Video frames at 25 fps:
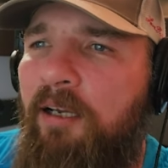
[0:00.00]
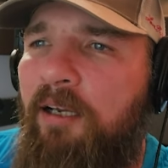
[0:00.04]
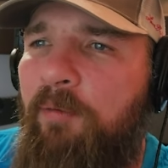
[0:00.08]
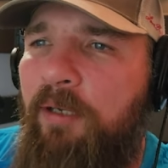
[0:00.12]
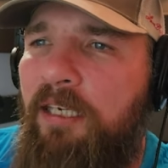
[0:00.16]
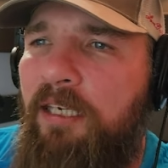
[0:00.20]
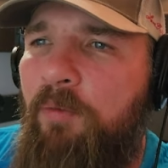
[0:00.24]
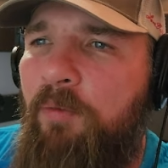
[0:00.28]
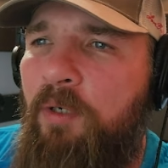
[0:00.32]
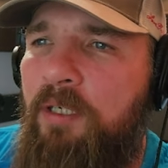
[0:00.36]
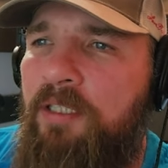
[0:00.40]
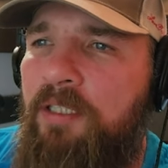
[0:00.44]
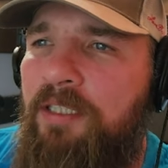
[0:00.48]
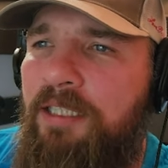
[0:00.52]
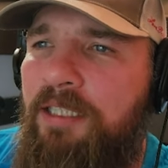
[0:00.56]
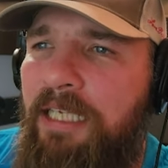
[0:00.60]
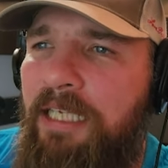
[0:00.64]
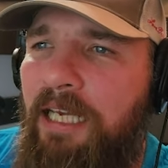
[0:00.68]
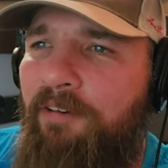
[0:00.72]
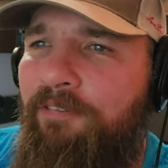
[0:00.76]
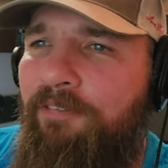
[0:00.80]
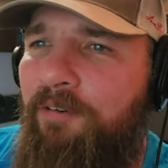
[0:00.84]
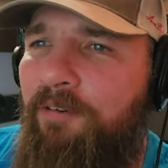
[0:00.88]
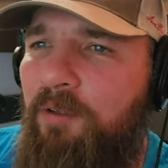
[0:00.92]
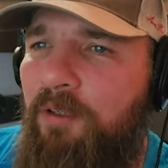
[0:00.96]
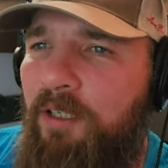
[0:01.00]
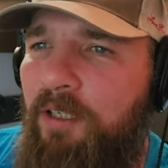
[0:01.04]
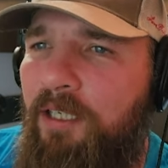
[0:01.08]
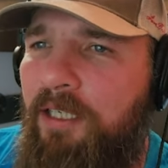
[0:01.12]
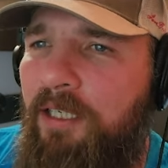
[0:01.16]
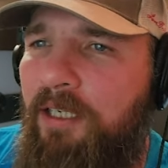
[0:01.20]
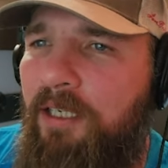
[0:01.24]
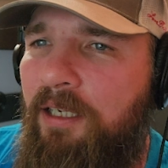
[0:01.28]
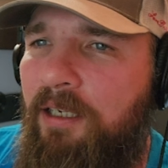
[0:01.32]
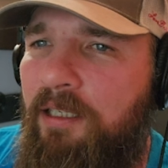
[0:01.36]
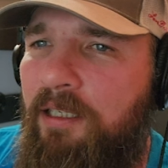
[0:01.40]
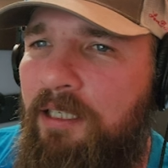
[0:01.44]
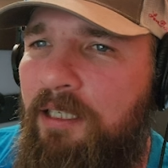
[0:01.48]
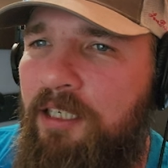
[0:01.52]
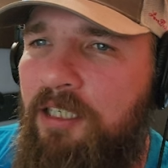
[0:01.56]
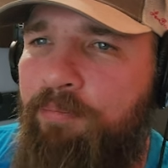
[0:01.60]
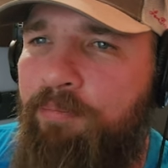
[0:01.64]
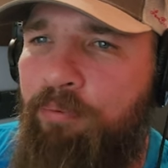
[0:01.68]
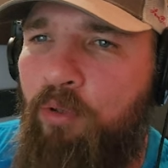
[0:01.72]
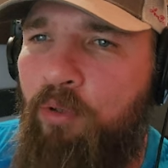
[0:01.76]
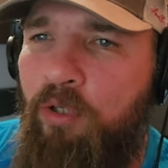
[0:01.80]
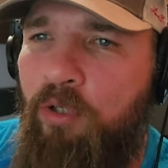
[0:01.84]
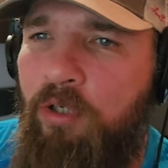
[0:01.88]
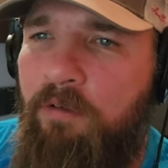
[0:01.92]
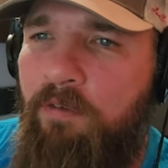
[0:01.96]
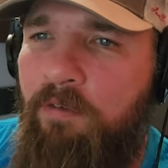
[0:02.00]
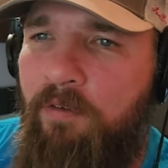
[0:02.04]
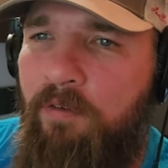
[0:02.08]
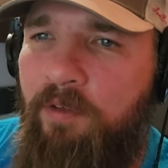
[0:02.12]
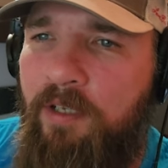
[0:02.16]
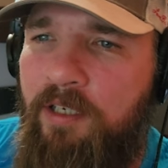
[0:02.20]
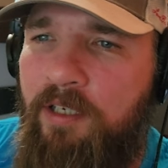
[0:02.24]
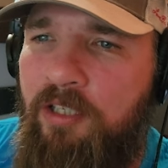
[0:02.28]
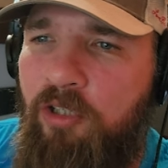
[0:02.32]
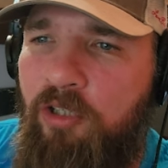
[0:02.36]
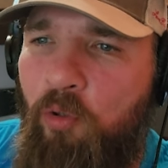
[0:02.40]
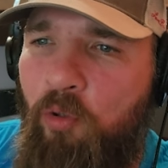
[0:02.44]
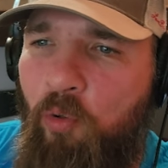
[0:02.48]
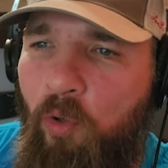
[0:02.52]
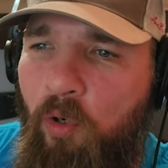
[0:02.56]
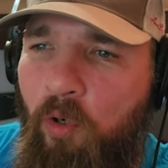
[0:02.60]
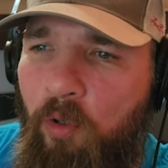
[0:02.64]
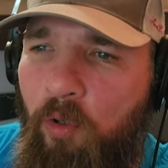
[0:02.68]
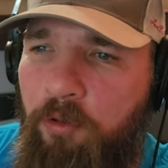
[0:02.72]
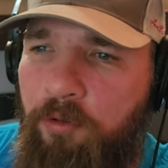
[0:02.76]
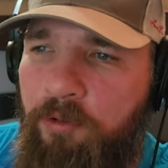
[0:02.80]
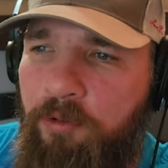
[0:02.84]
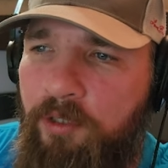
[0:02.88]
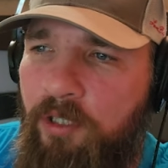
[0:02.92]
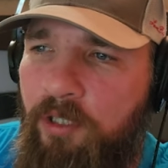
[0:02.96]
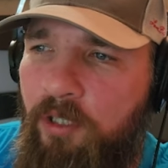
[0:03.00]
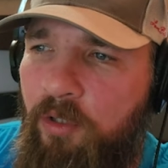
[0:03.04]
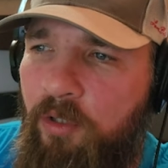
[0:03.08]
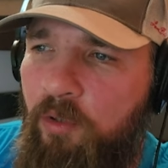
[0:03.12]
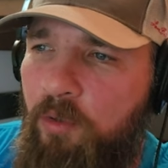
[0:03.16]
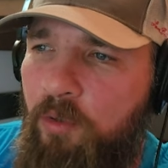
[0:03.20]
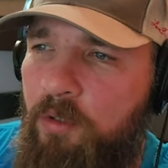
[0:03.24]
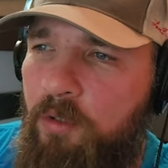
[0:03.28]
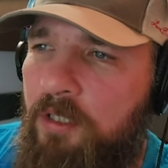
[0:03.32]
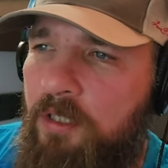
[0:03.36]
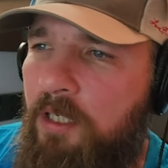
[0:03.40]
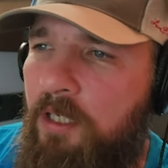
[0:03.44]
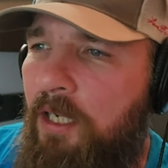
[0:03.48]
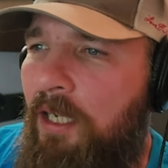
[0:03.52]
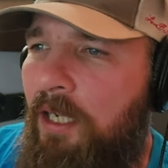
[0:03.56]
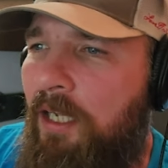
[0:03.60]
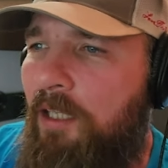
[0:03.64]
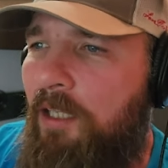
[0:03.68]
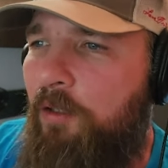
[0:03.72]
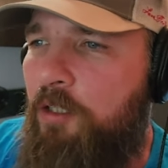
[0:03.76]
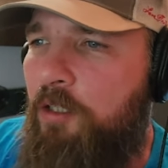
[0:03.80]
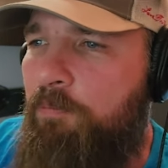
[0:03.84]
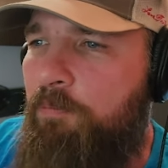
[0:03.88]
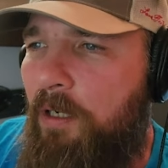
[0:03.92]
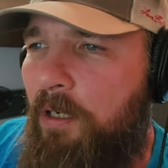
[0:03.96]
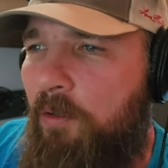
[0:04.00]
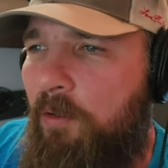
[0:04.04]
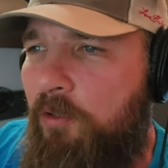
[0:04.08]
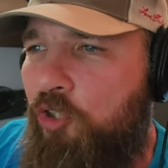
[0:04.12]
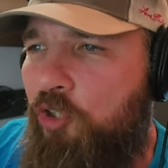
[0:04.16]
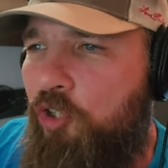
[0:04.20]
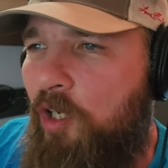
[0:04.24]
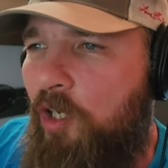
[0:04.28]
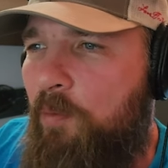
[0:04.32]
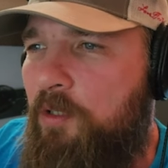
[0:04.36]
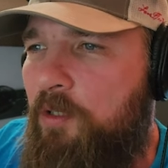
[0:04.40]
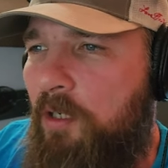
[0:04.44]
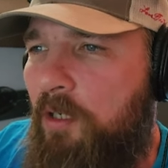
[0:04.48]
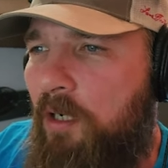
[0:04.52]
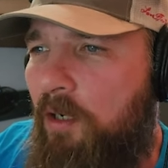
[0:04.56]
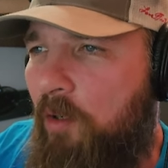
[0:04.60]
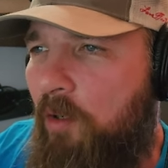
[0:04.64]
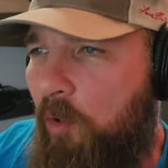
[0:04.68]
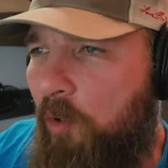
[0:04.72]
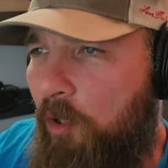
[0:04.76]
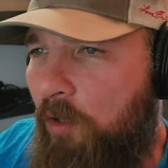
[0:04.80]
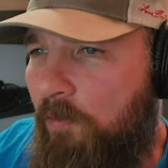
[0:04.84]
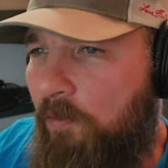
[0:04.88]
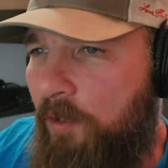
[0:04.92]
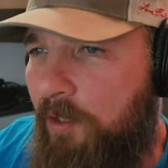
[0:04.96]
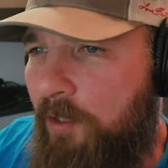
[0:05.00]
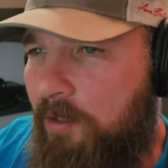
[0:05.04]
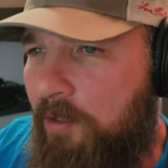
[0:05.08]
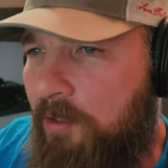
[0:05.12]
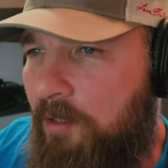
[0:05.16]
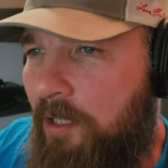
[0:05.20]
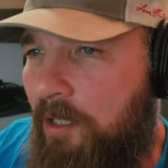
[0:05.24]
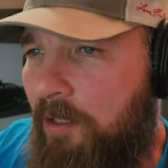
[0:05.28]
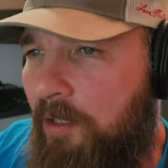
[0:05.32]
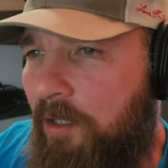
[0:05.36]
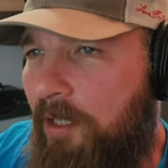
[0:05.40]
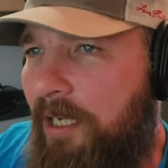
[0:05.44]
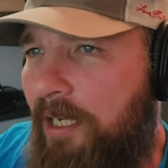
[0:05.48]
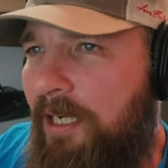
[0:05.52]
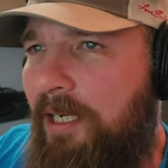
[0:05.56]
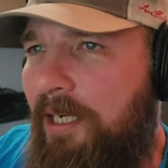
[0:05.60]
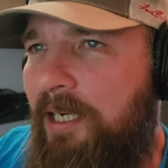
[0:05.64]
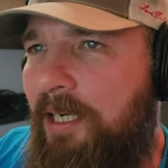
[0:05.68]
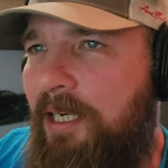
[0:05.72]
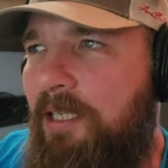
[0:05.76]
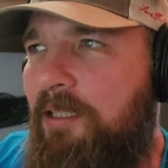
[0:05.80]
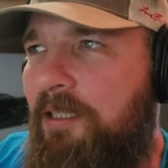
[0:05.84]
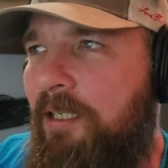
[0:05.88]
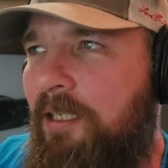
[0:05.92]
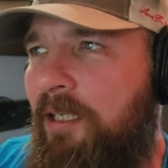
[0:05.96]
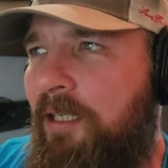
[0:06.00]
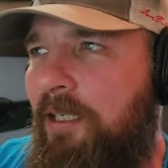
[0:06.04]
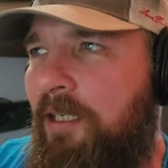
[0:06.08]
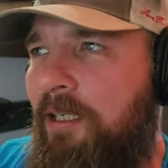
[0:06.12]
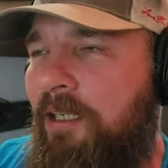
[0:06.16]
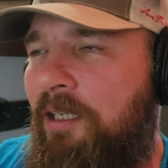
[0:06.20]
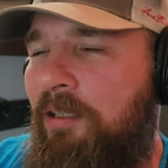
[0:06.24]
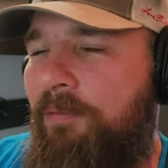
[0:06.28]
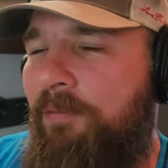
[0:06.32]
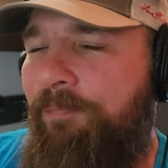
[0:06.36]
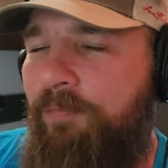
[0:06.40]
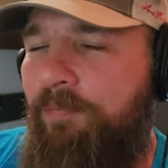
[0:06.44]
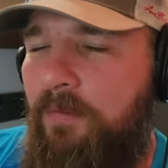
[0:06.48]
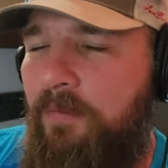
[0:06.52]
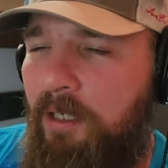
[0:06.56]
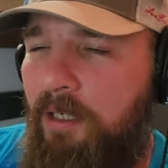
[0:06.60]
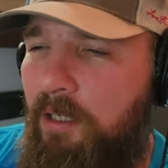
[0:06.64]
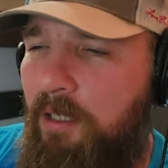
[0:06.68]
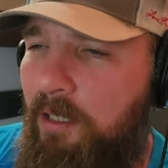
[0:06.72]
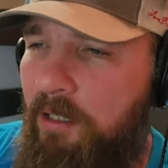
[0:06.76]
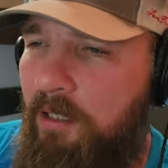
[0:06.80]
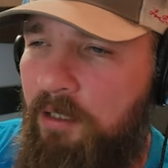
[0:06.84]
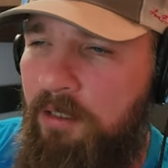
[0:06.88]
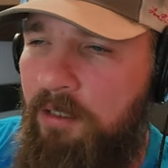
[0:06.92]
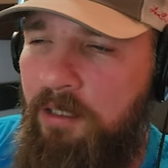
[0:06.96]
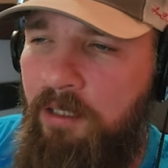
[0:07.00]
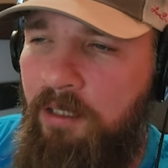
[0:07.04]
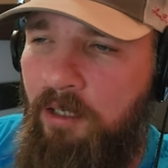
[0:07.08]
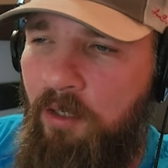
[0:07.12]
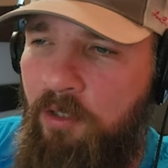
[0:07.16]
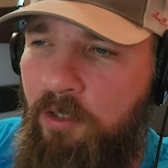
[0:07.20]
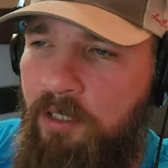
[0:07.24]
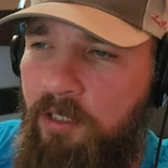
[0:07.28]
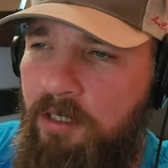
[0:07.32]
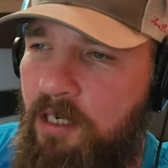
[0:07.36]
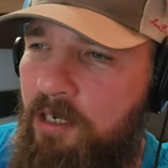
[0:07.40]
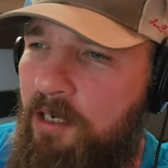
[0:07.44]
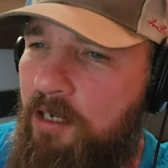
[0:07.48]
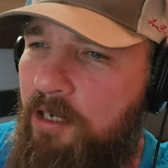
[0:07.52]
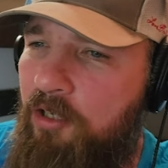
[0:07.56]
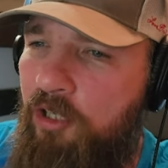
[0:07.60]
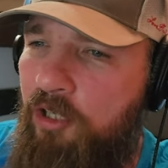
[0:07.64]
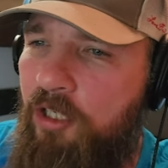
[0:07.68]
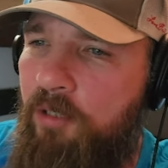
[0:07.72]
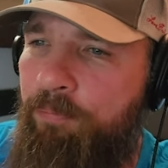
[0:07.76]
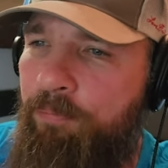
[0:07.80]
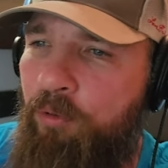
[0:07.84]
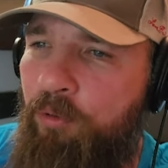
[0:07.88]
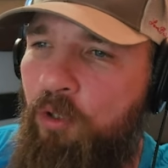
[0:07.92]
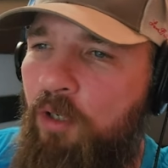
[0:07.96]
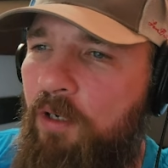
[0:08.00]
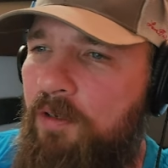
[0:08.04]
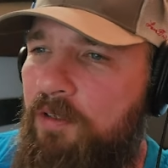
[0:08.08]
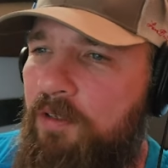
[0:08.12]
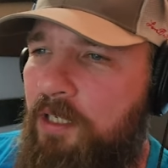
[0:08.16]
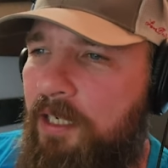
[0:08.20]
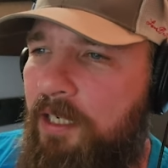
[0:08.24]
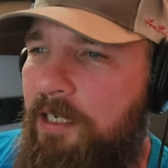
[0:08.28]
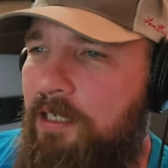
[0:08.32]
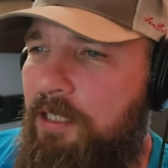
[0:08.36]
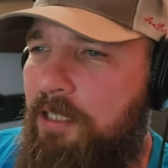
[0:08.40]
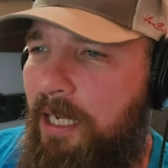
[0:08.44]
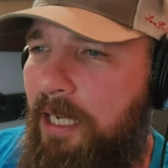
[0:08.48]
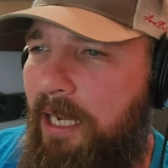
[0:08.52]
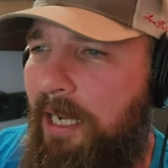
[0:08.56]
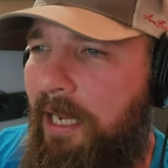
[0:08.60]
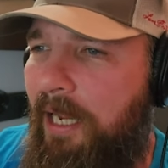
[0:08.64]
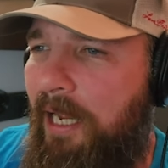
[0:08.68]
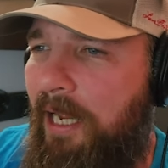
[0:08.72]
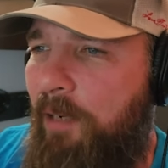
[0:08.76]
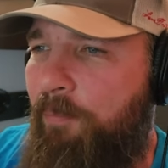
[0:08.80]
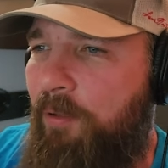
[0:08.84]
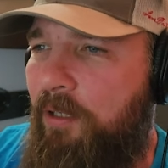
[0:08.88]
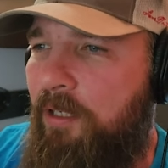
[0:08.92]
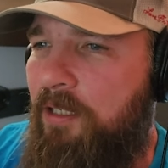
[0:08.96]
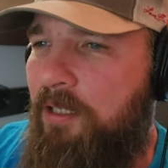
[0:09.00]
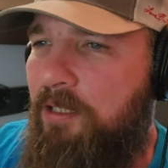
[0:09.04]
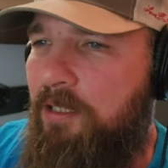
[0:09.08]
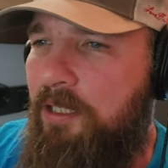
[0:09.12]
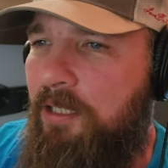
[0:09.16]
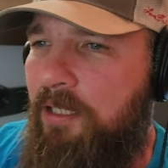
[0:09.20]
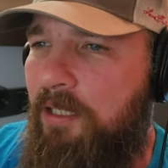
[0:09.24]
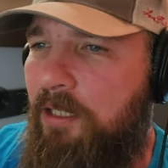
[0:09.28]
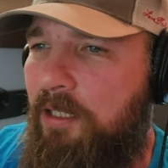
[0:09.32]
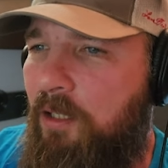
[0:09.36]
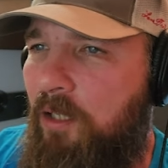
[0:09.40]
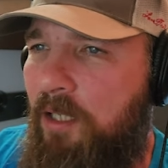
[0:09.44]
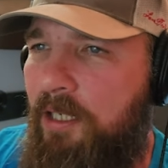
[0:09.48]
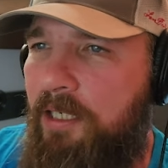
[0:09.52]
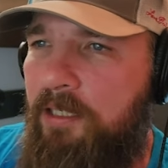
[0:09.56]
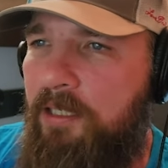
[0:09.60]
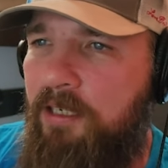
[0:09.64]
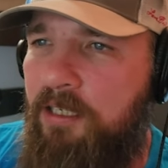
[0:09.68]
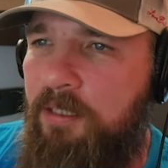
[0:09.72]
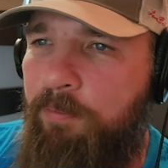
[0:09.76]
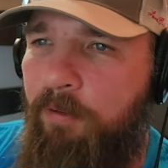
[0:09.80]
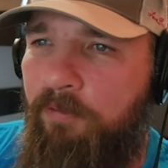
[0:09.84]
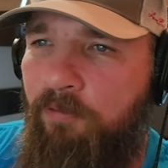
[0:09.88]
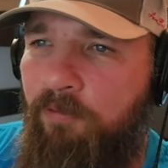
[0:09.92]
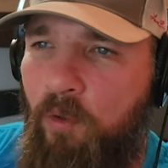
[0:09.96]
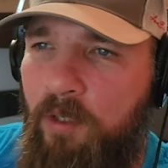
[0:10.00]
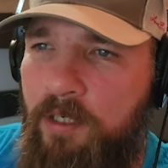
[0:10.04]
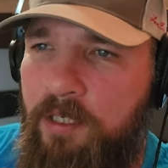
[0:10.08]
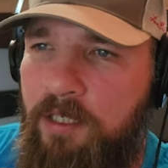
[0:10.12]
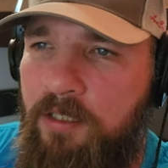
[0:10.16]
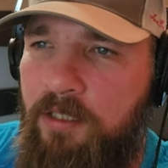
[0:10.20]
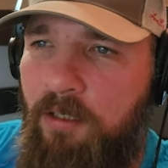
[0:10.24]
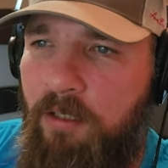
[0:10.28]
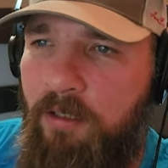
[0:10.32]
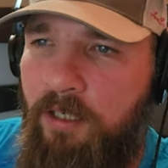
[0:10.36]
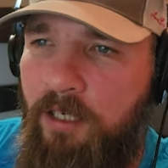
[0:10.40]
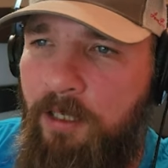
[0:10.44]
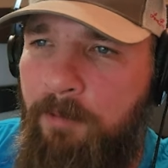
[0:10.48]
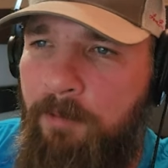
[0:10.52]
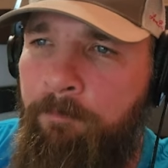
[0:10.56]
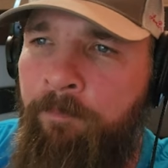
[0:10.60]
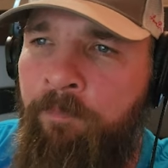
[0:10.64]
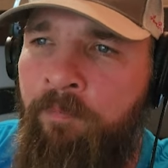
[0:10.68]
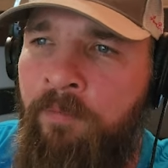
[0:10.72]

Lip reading: He would definitely disapprove of this tool holder use. There's metal chips all over the lathe, and this just proves that he's a hack because he didn't clean this before he started.